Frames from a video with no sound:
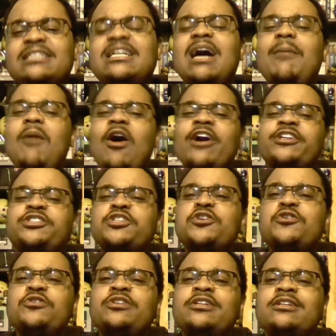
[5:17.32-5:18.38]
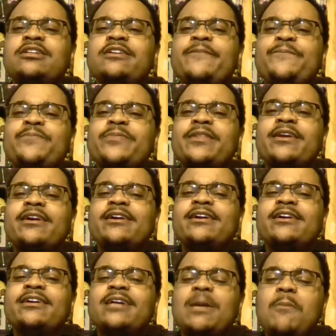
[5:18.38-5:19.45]
Come on, dude.
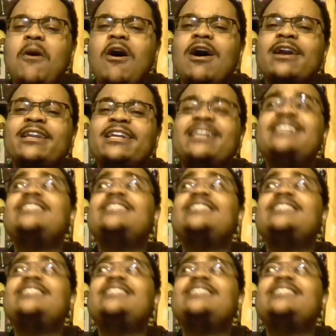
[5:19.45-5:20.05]
Come on.